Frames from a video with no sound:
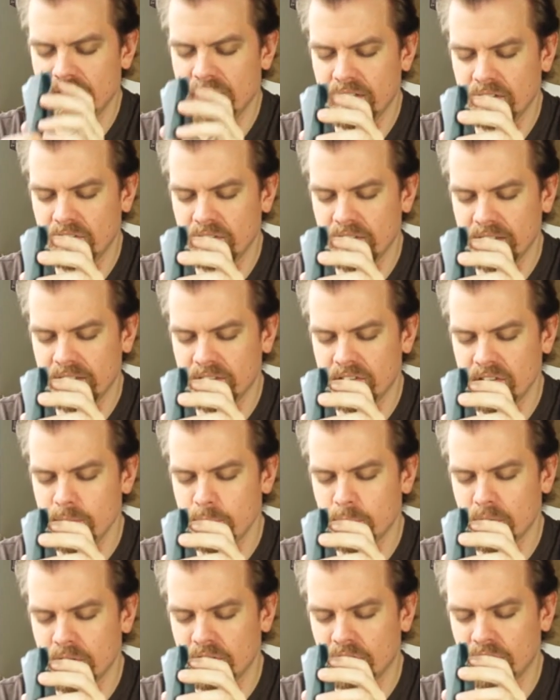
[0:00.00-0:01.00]
It's like
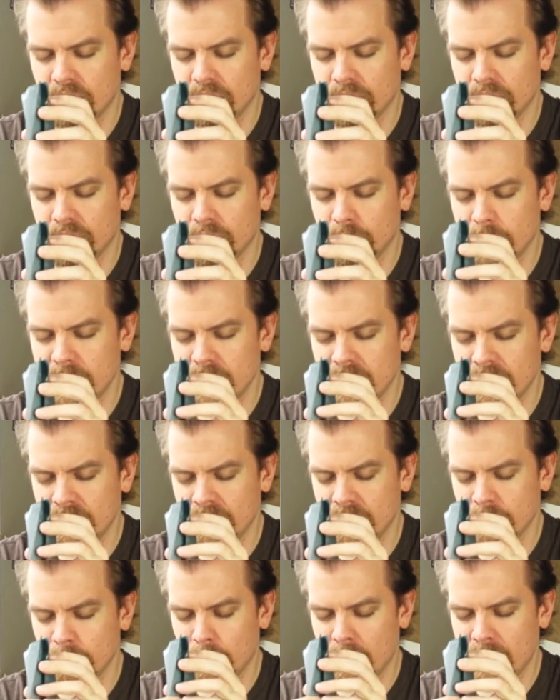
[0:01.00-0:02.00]
deep, rich
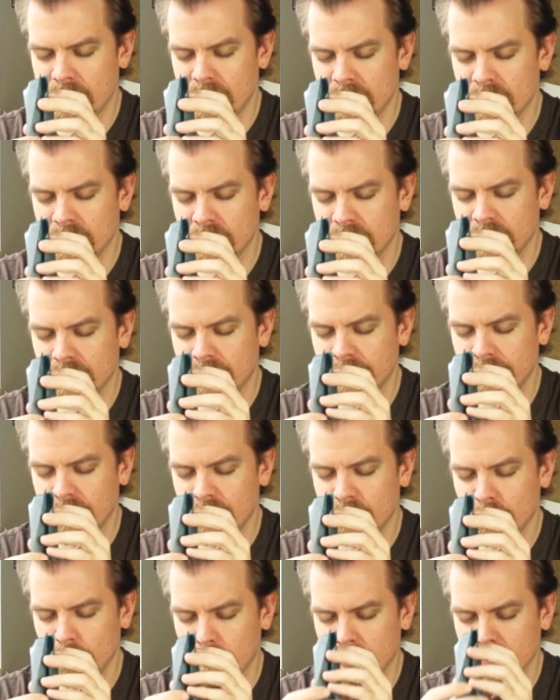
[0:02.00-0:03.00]
sweetness and brightness
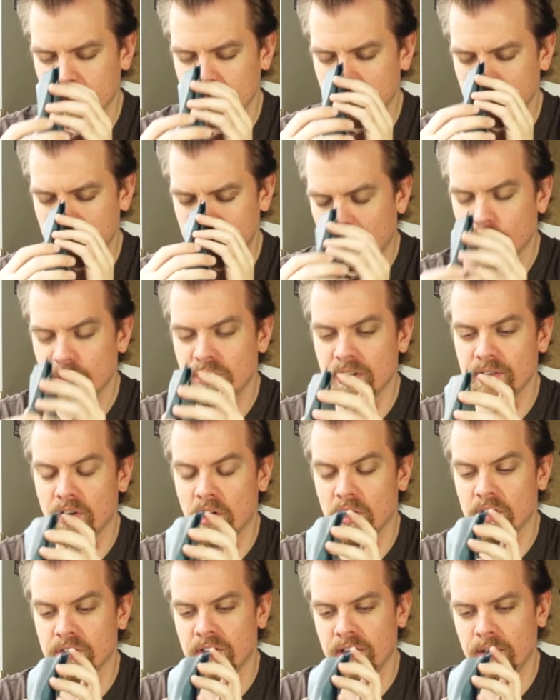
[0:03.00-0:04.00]
as well. I always have a
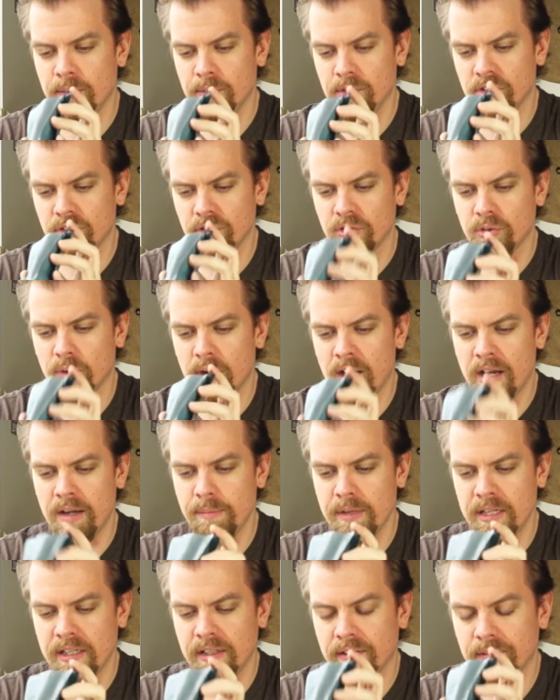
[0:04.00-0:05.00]
hard time
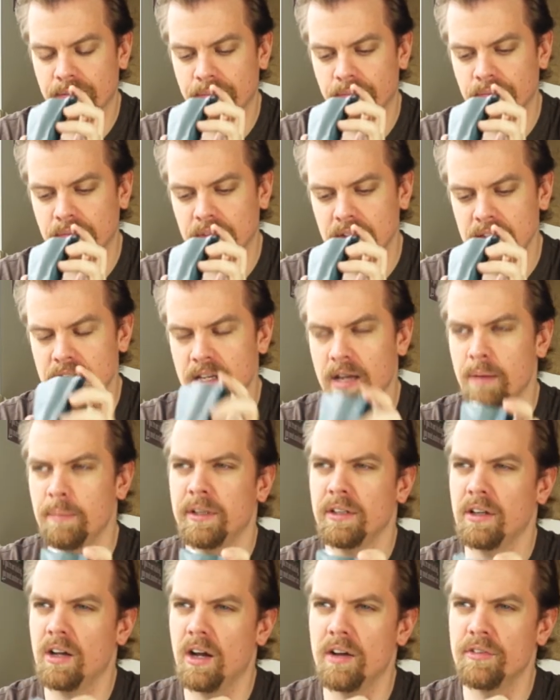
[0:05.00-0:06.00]
describing
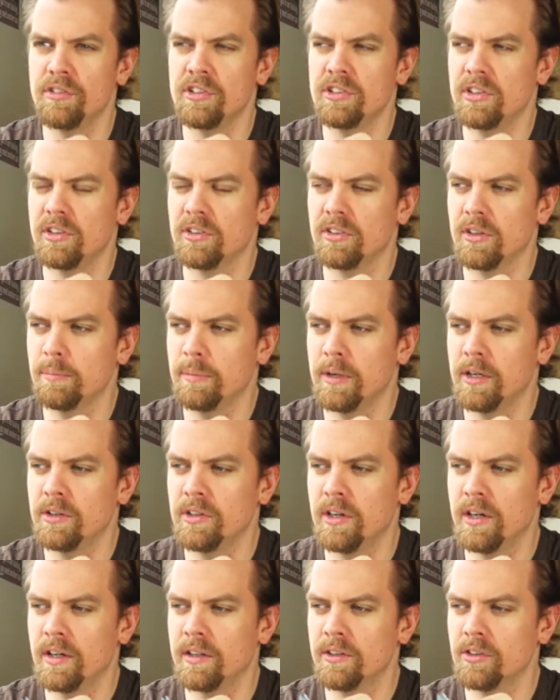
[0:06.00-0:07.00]
Yemen coffees as compared
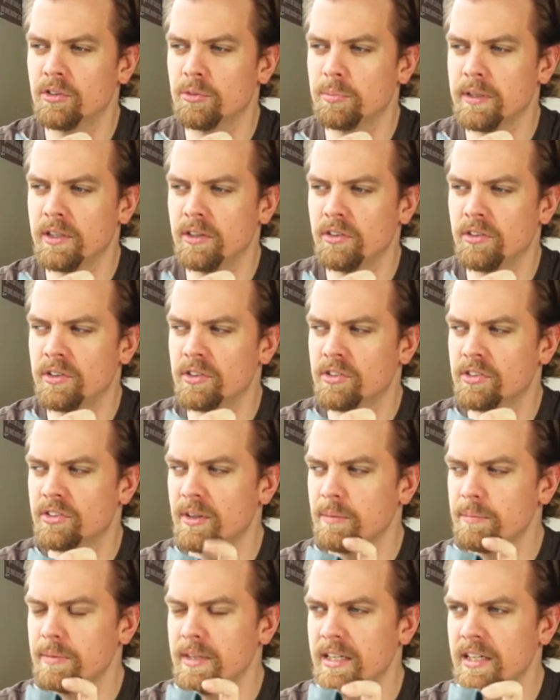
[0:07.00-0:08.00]
to others because there's
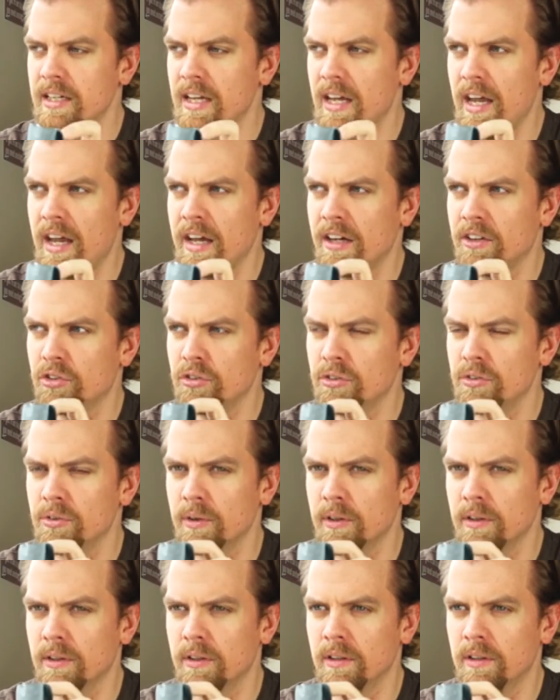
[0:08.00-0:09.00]
something
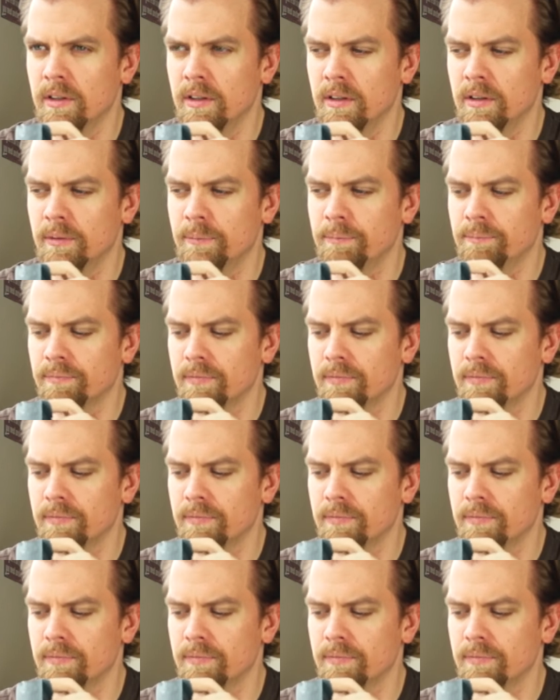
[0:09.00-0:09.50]
extra